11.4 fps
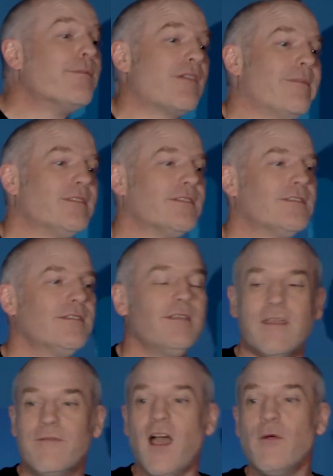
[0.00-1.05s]
parameters.
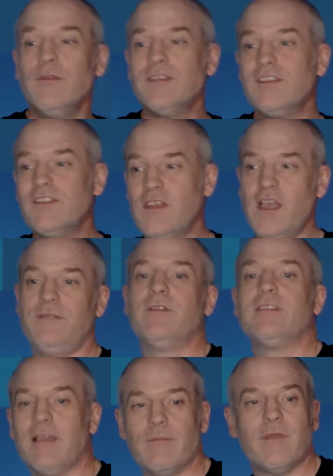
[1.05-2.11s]
If I want to search for
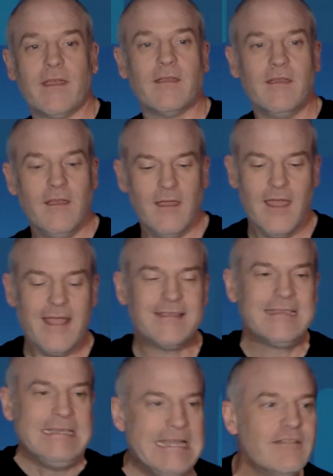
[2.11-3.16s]
something,
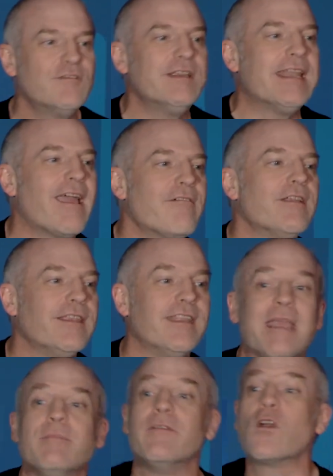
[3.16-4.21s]
it's literally inherent in the
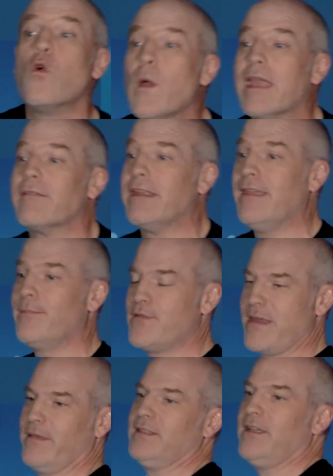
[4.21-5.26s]
name of a query
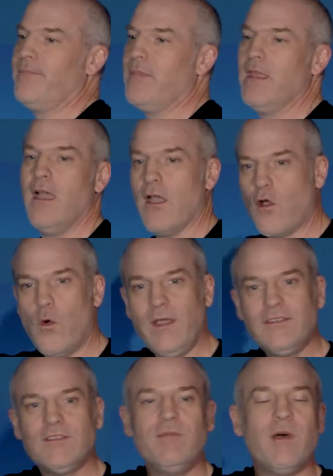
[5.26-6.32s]
parameter.
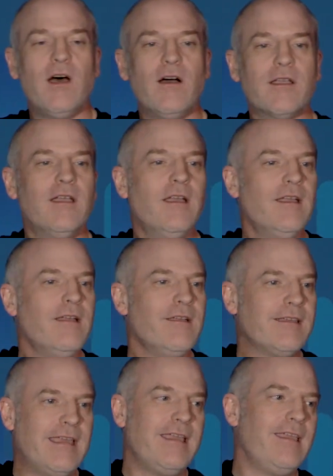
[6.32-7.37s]
Question mark
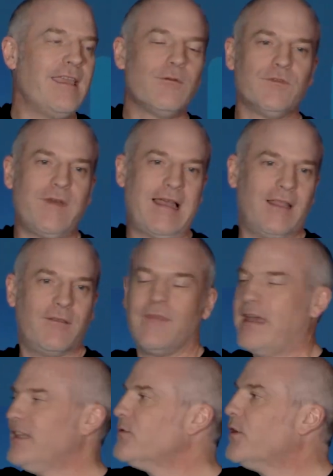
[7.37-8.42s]
key equals value.
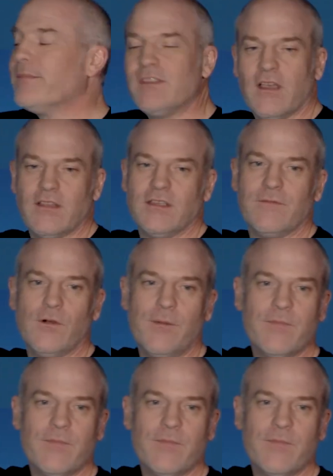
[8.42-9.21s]
That is what I'm searching for.